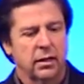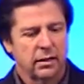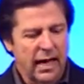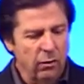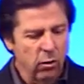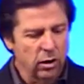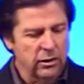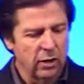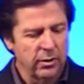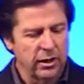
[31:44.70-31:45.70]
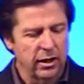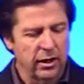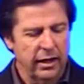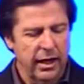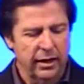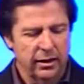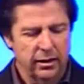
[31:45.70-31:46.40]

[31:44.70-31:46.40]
That work's not be carried out.